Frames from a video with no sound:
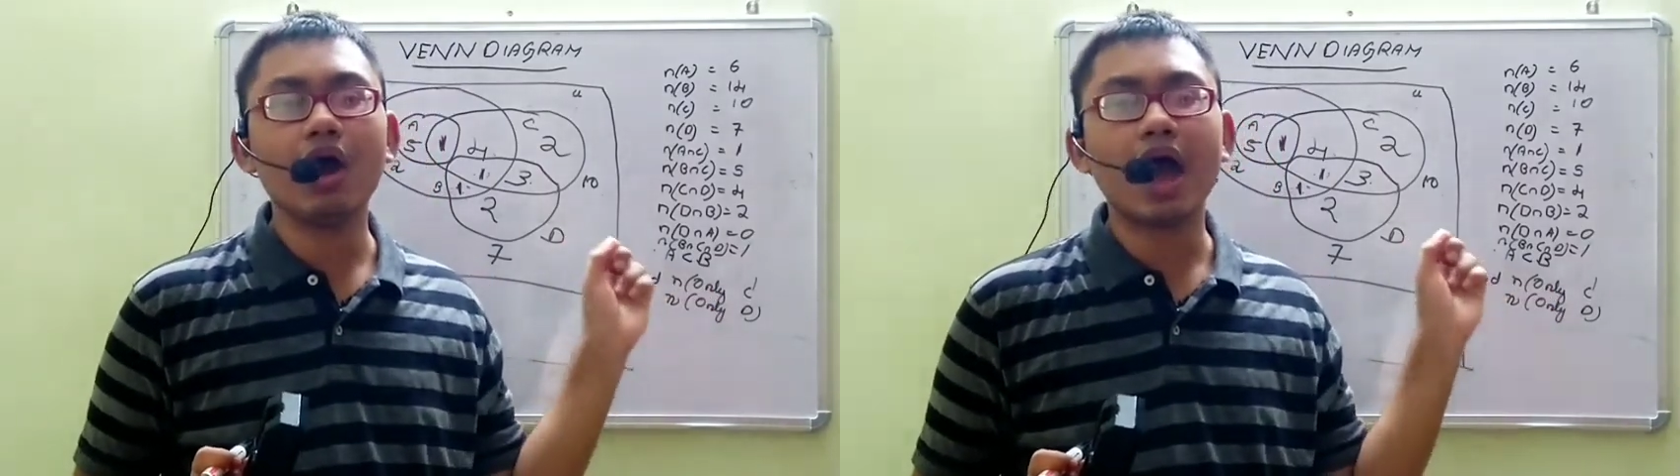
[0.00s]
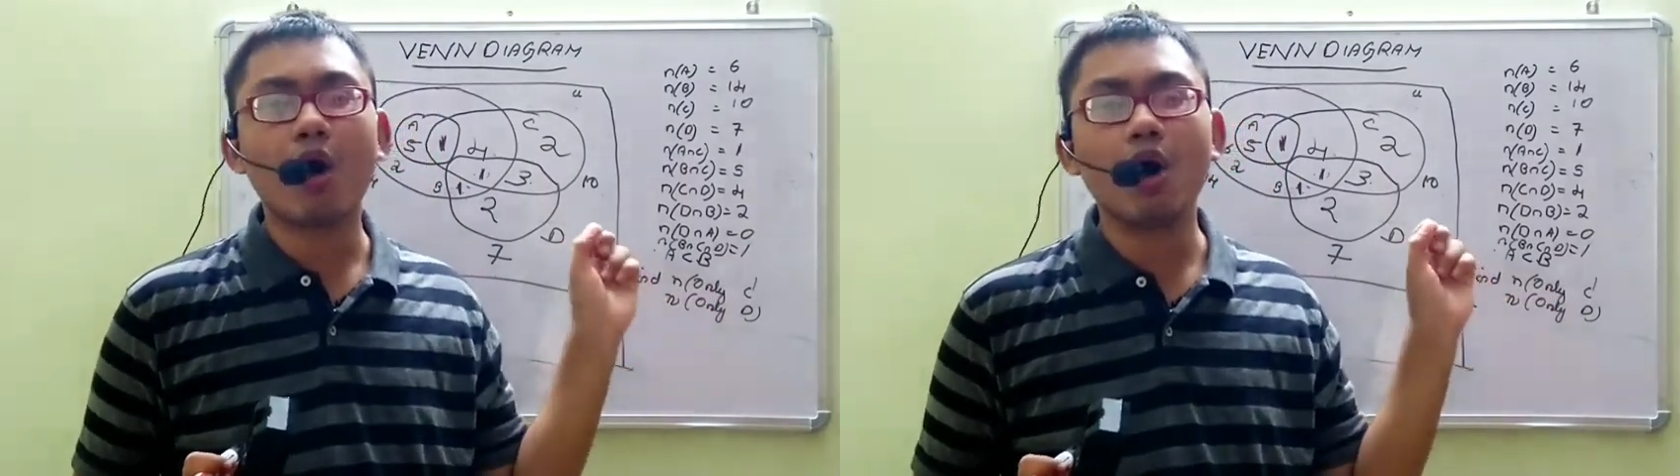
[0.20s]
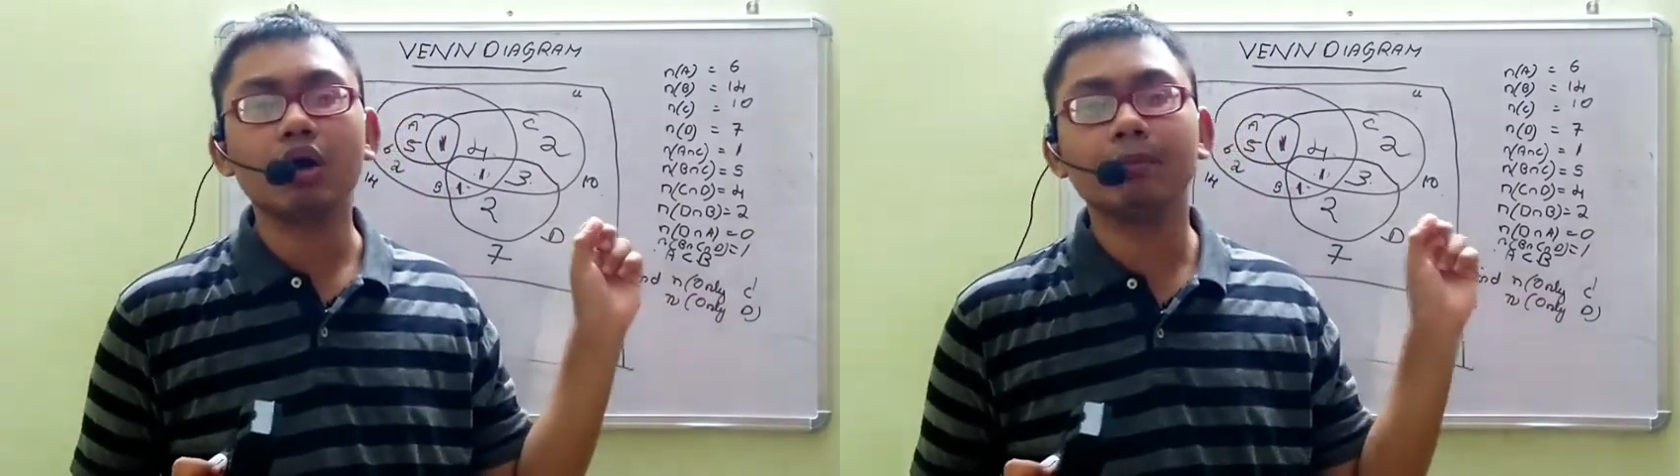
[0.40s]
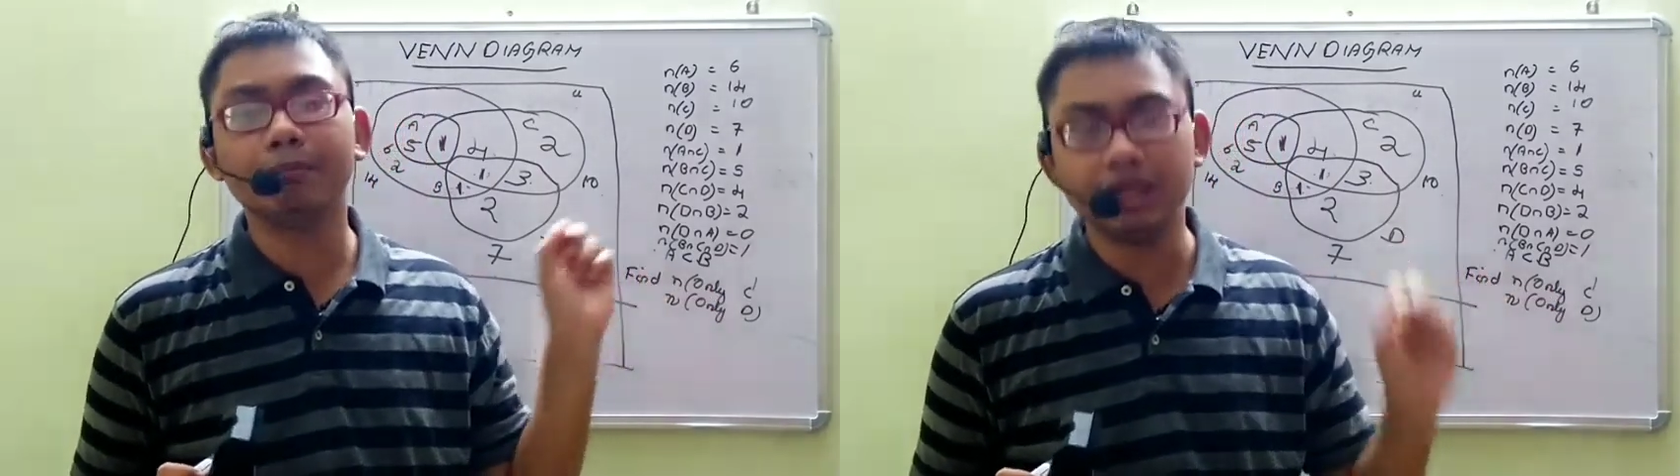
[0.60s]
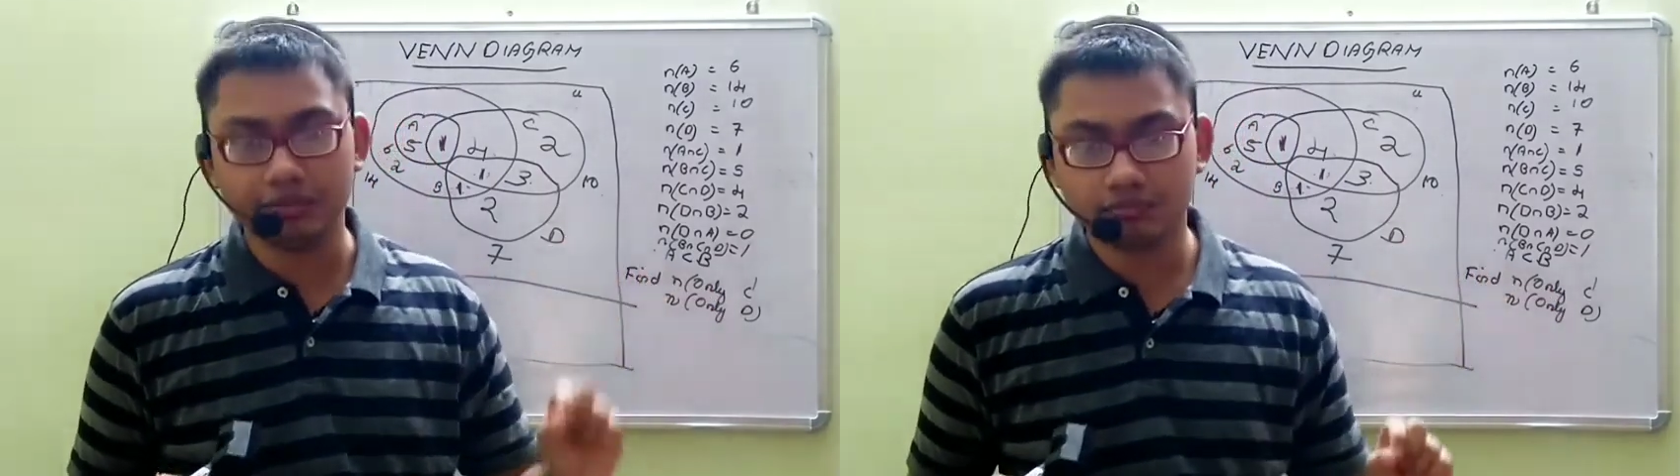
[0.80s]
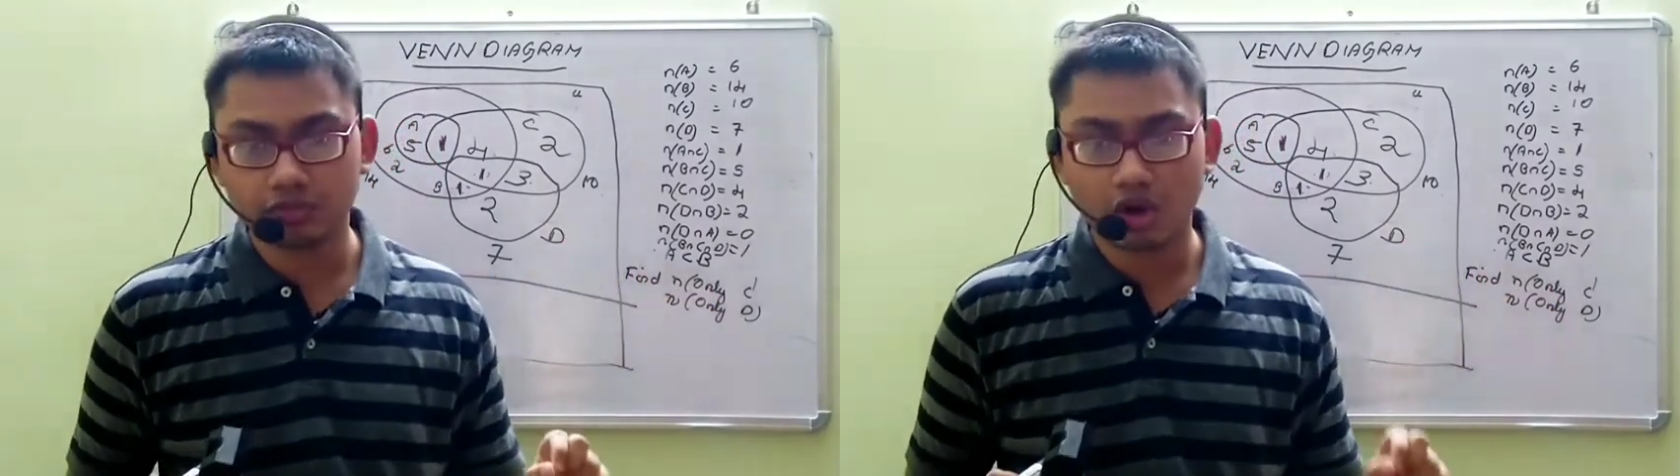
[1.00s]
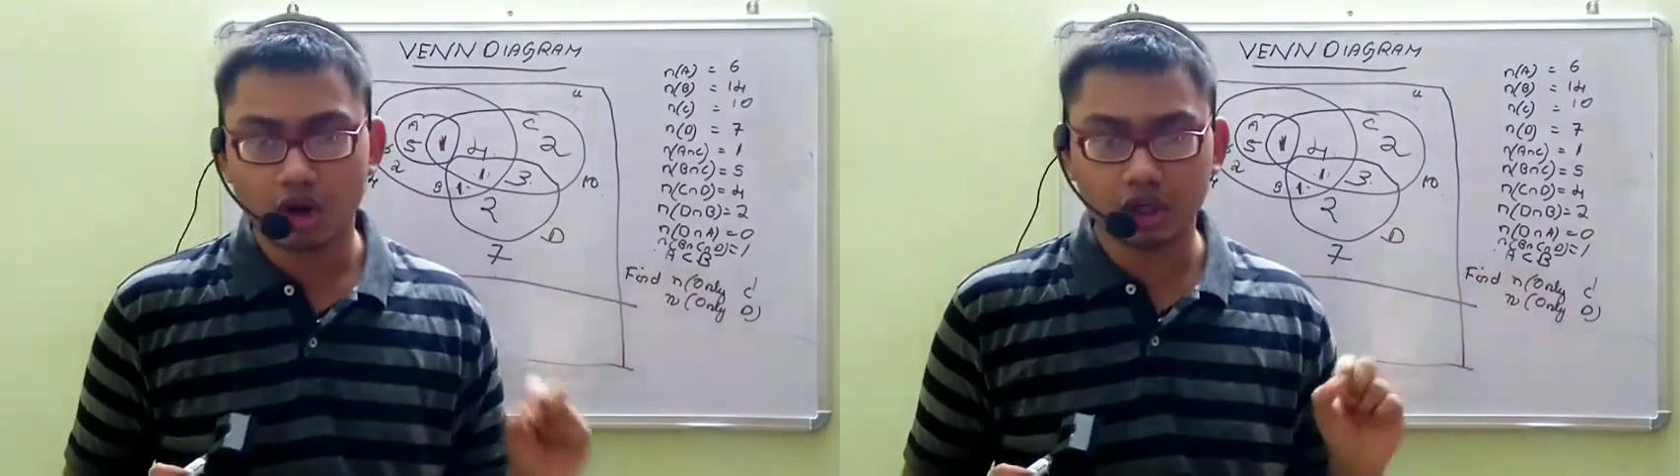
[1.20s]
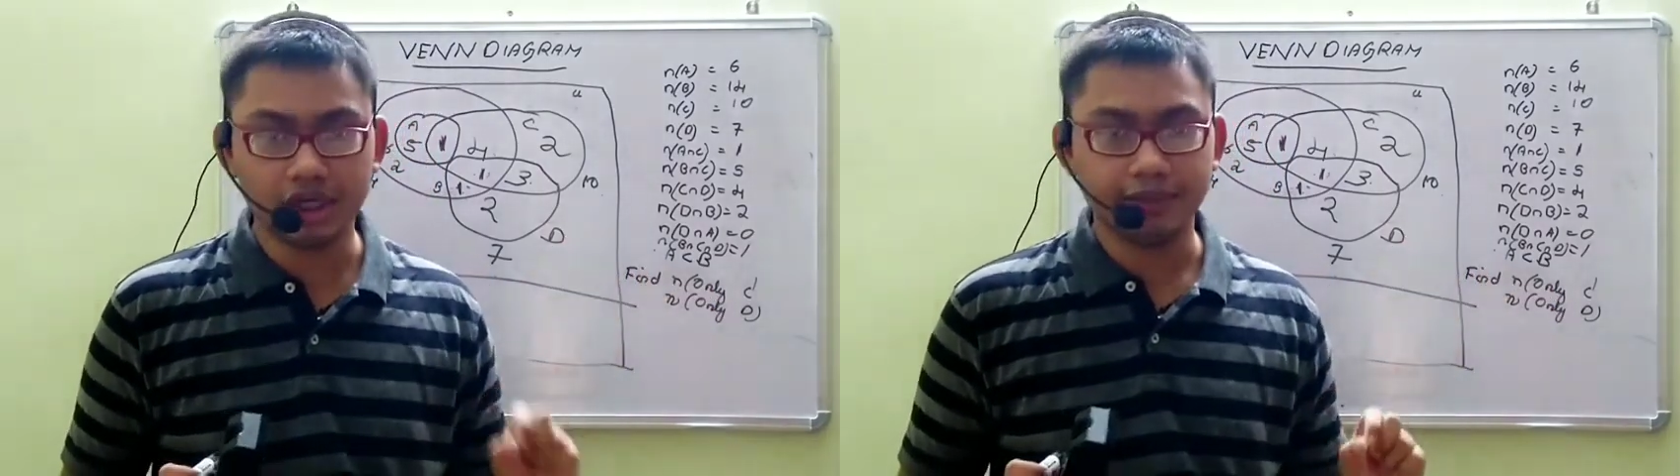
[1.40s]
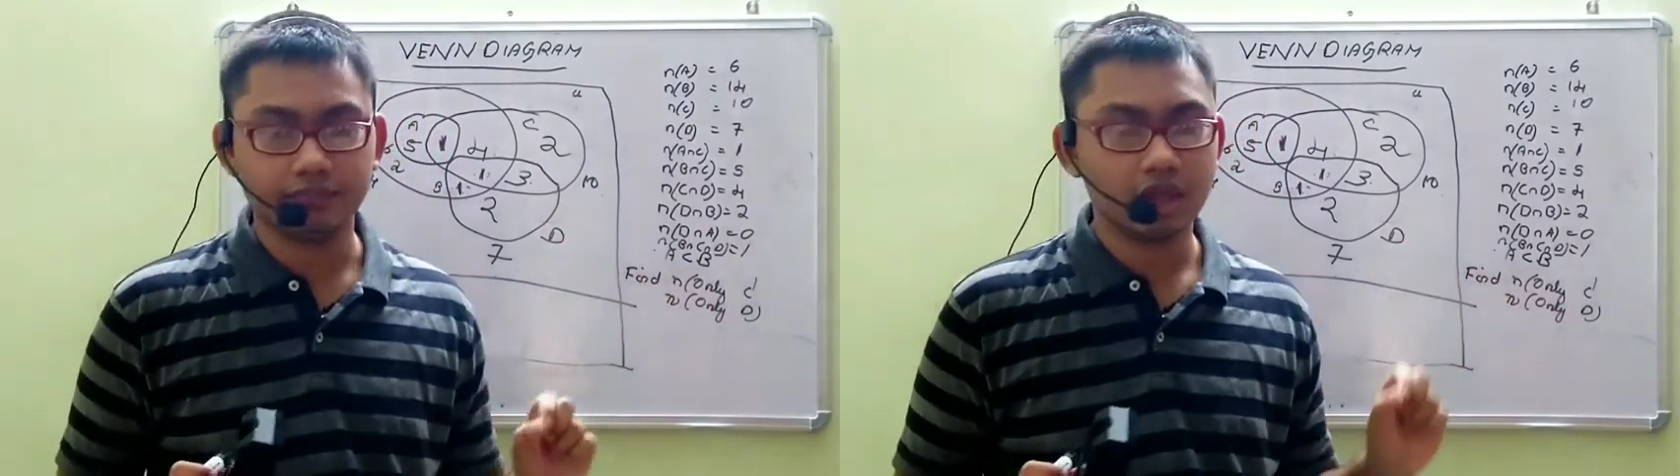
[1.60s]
or B only